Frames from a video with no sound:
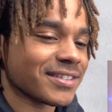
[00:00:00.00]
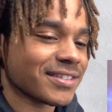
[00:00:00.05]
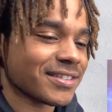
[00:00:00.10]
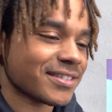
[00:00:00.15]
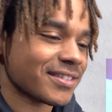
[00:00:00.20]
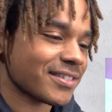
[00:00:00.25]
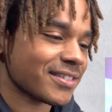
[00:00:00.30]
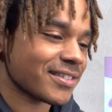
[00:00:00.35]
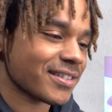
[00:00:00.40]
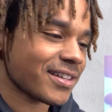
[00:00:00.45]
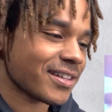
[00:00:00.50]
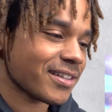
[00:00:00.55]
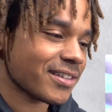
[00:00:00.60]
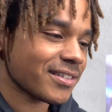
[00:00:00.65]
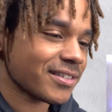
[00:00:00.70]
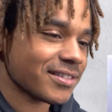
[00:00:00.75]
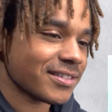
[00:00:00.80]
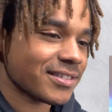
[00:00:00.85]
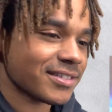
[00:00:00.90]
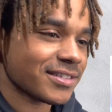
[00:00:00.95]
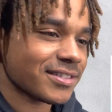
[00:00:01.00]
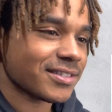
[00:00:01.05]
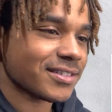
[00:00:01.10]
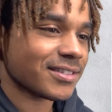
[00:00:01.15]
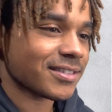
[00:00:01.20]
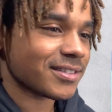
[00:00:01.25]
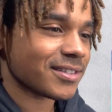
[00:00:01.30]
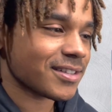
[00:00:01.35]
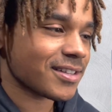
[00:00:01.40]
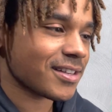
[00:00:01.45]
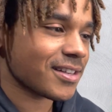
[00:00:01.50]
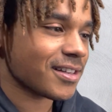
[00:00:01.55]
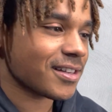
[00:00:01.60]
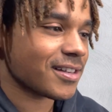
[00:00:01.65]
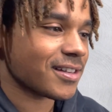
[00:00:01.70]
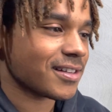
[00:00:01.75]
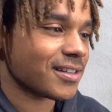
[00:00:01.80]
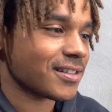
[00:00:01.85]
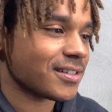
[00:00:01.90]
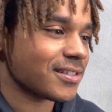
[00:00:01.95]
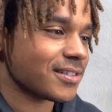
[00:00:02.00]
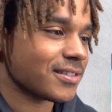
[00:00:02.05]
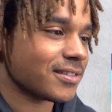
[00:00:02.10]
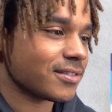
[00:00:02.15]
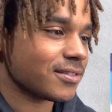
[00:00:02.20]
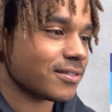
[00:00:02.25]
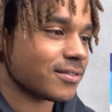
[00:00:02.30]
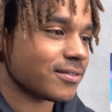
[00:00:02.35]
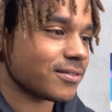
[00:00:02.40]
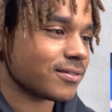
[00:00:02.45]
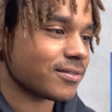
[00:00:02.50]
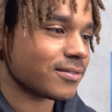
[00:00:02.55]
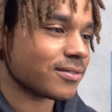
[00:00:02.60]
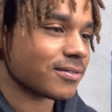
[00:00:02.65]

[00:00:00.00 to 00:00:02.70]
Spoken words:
Nothing is said.